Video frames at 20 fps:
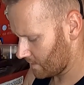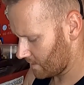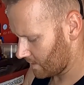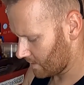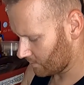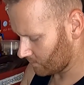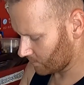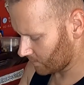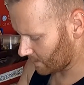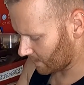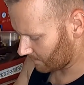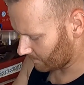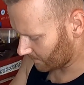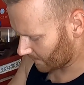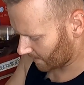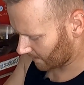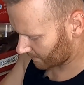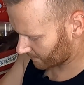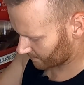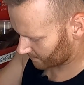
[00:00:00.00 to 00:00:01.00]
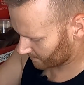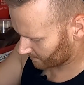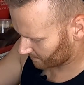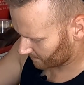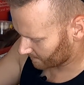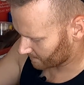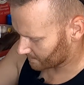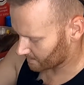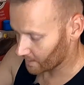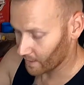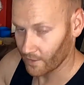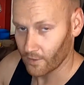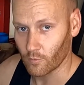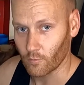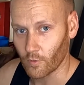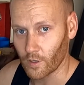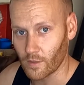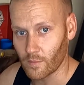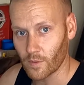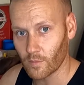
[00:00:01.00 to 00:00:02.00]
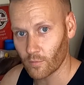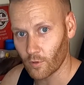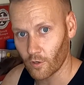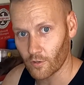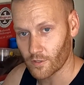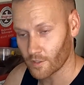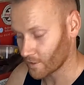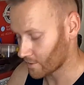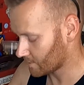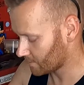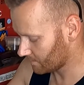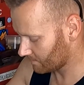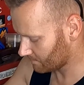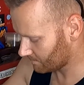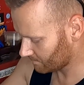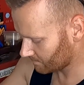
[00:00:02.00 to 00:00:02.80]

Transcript: and then we'll come back and start the reaming process.